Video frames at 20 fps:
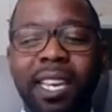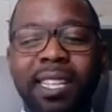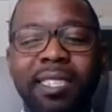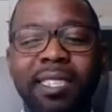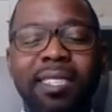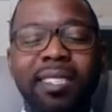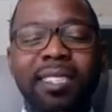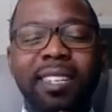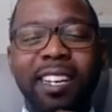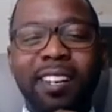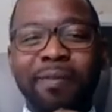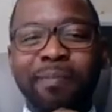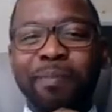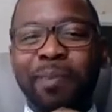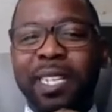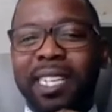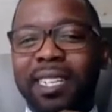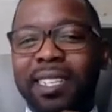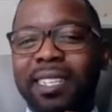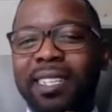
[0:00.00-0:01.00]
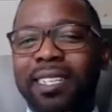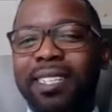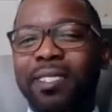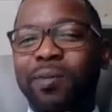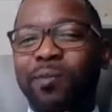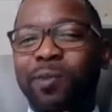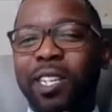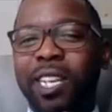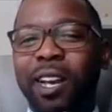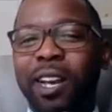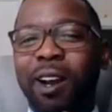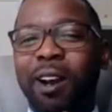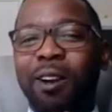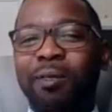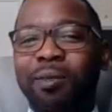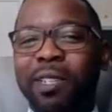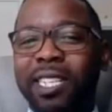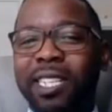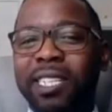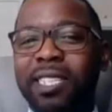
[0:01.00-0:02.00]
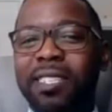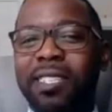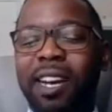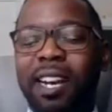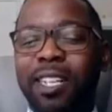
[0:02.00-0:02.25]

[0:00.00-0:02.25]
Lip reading: It's tough because we all went into